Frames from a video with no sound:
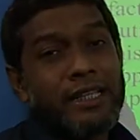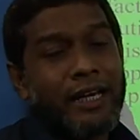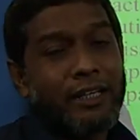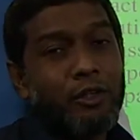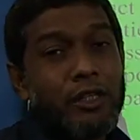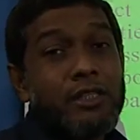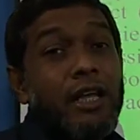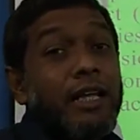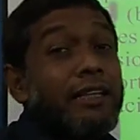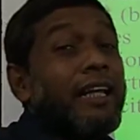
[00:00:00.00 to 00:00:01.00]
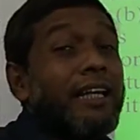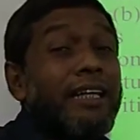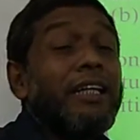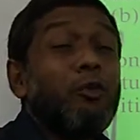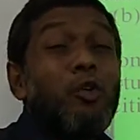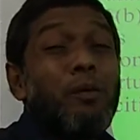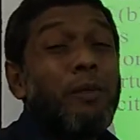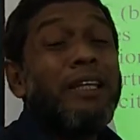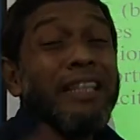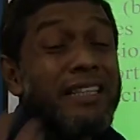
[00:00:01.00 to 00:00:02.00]
connectors, then it will
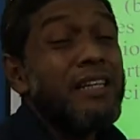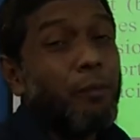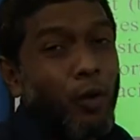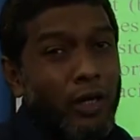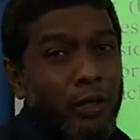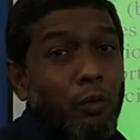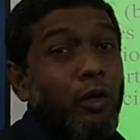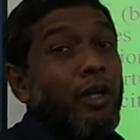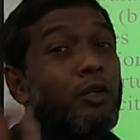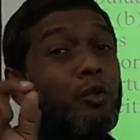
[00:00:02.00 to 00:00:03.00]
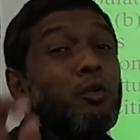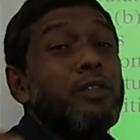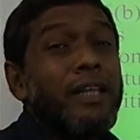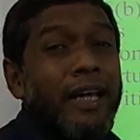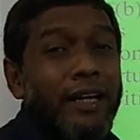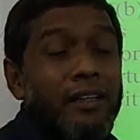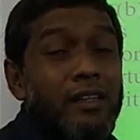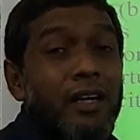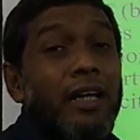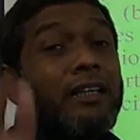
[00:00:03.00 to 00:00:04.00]
be easy for you to
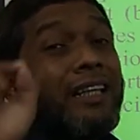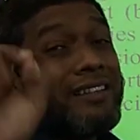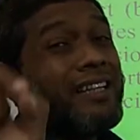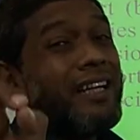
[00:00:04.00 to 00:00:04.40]
select the